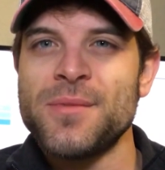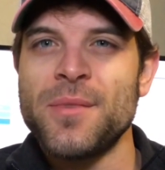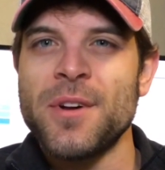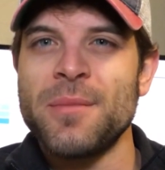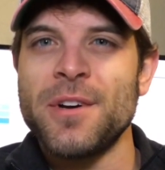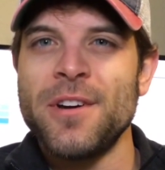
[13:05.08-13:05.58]

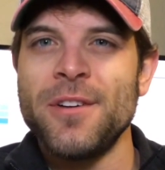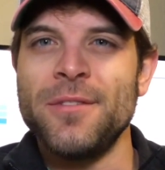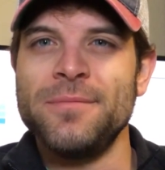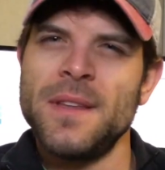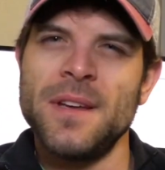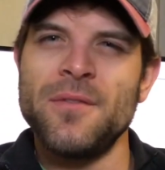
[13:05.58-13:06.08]
what I'm going to do.
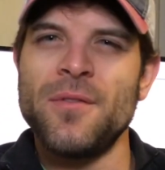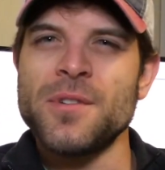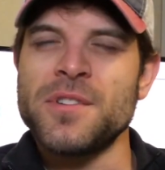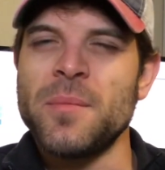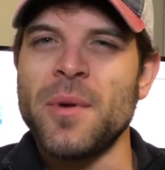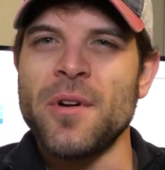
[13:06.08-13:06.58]
The
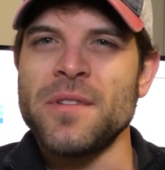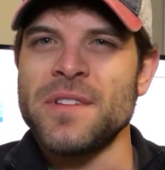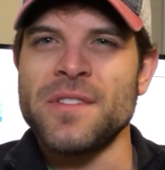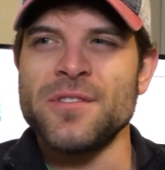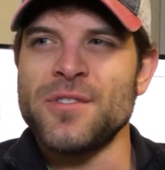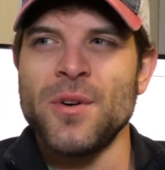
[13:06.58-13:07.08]
unfortunate part is that
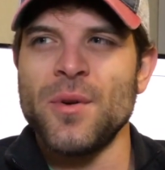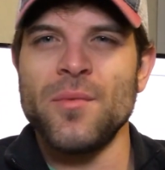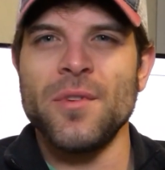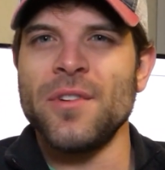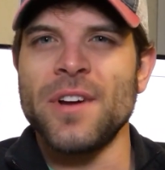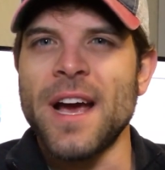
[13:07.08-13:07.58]
there's no
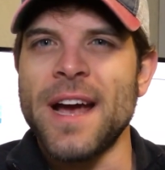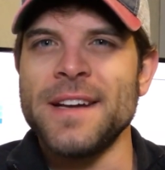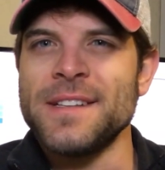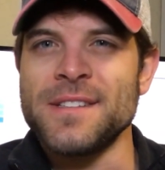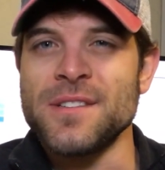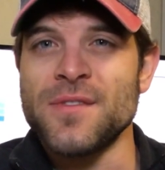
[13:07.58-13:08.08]
real
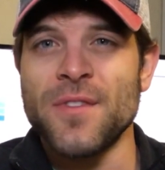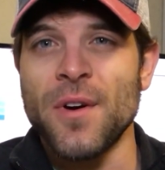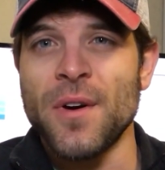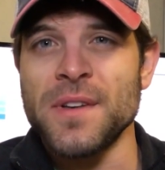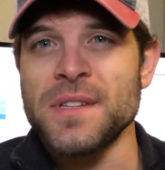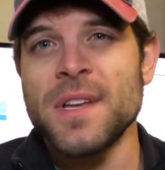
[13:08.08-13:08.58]
guidance as
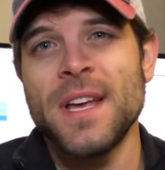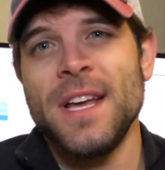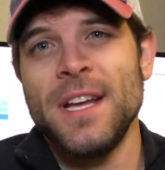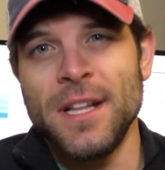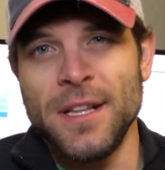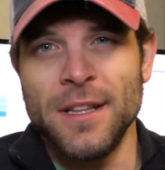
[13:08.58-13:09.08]
far as
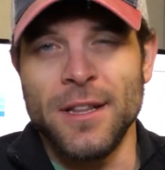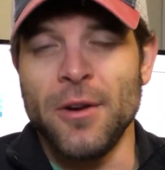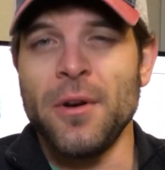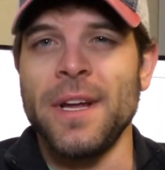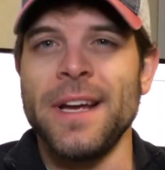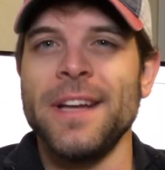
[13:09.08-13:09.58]

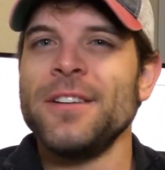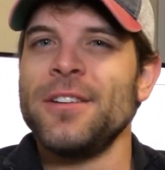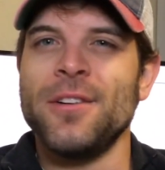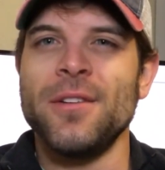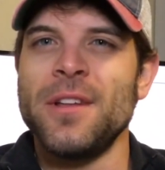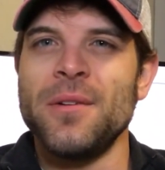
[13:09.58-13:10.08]
learning it. You
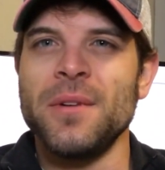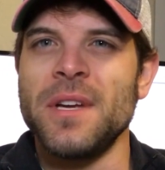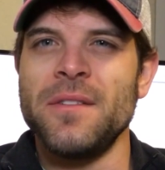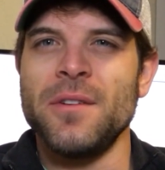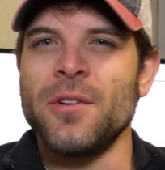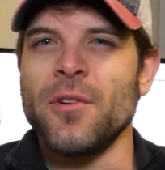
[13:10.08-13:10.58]
know, they don't
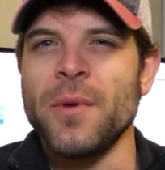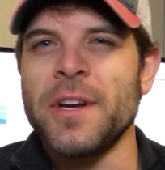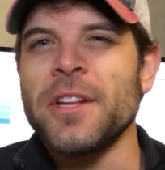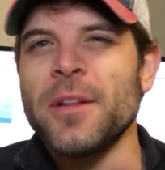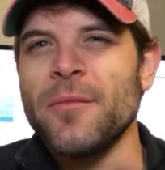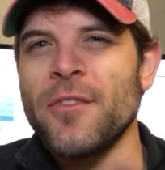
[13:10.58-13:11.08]
give you a
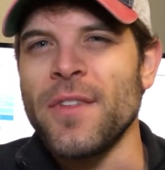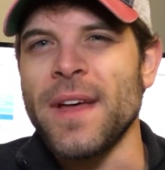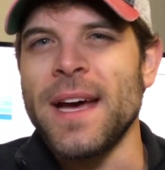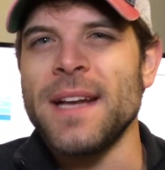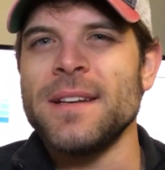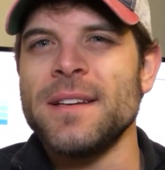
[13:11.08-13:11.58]
curriculum for
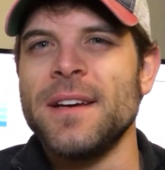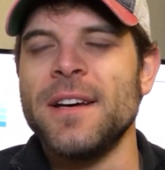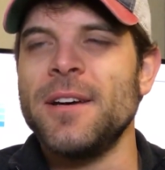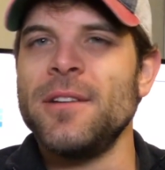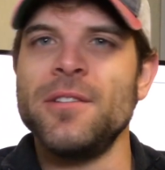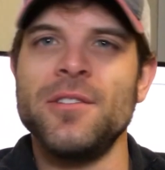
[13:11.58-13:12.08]
that.
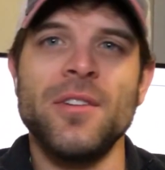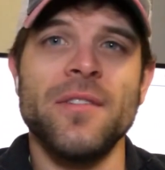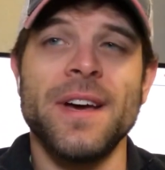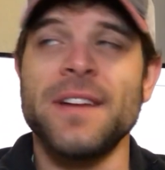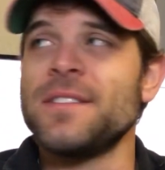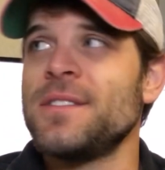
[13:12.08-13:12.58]
Uh, you do have
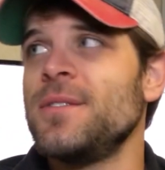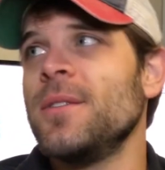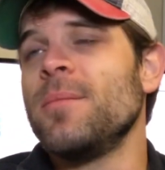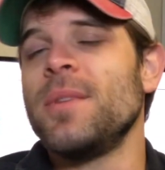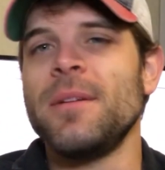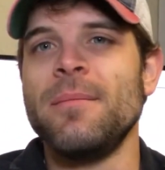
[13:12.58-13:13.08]
access to a
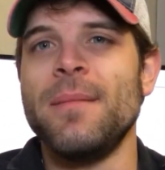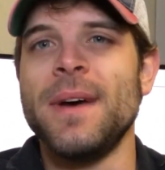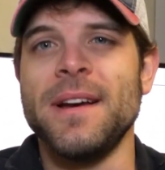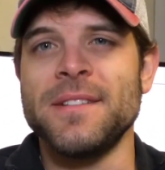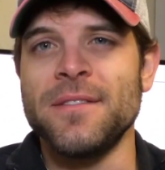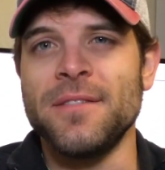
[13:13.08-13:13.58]
pretty
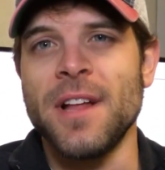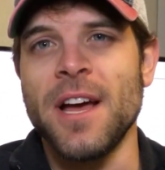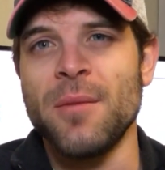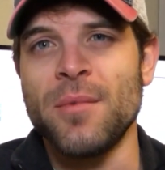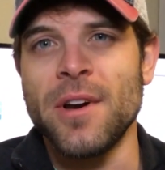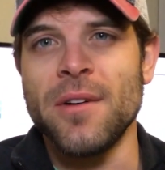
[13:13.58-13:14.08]
massive
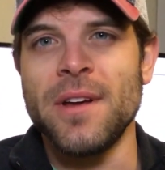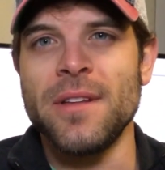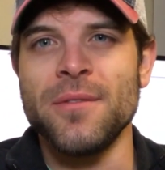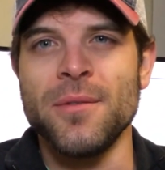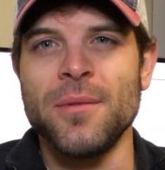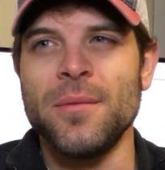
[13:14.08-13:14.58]
library
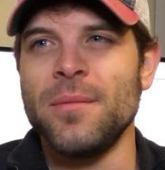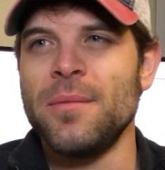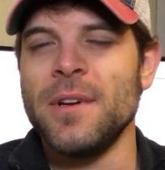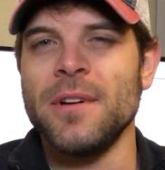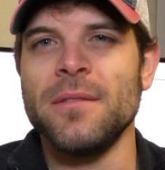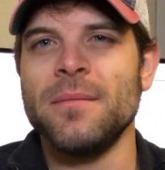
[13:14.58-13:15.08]
through
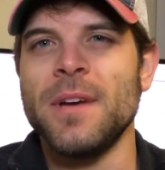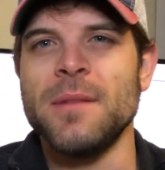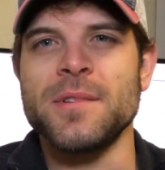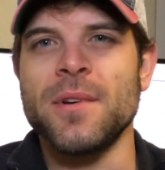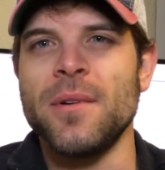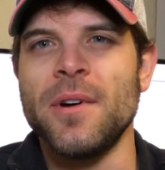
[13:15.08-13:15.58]
their
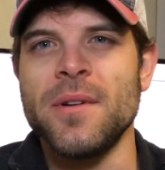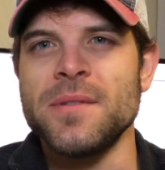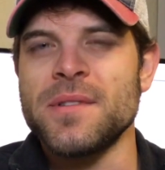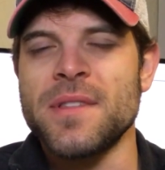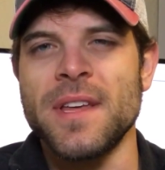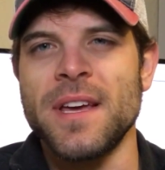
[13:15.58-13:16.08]

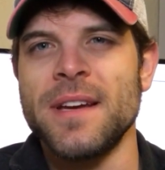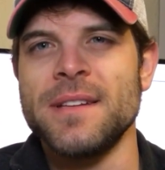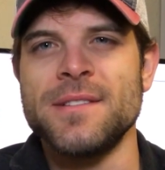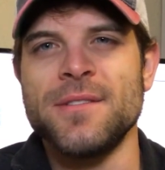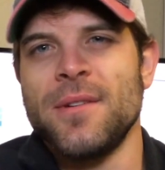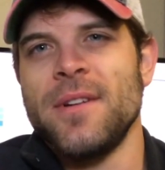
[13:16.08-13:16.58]
EBSCOhost thing. And
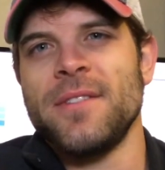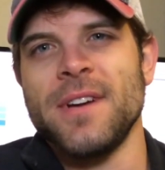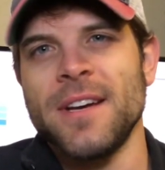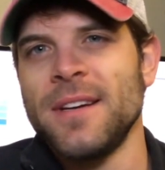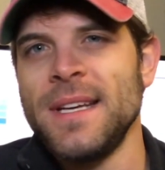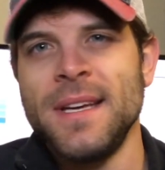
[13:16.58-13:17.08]
so I've
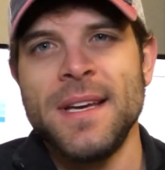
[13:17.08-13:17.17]
got